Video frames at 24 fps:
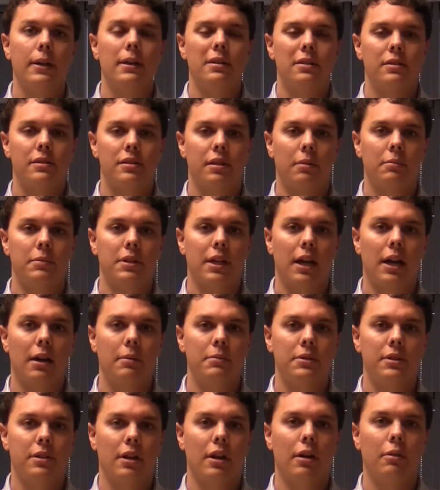
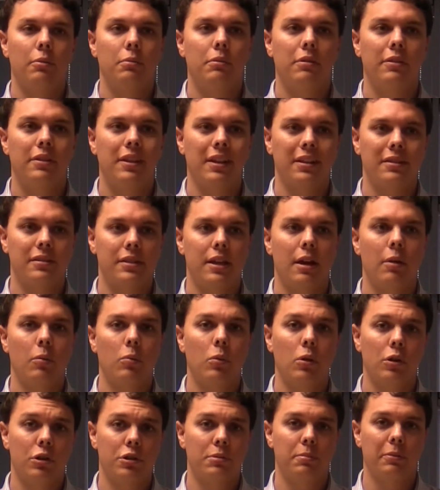Sometimes, though, things get
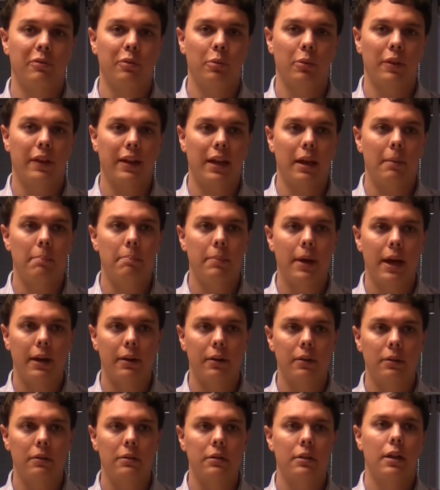worse before they get
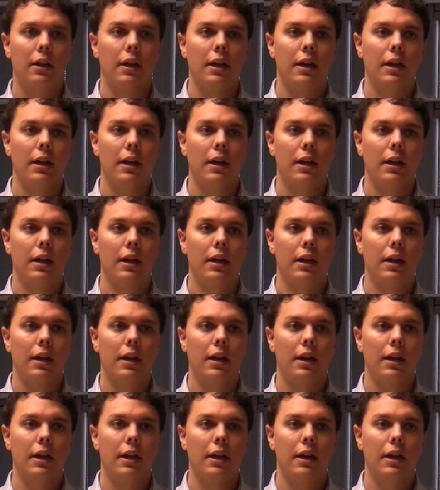better.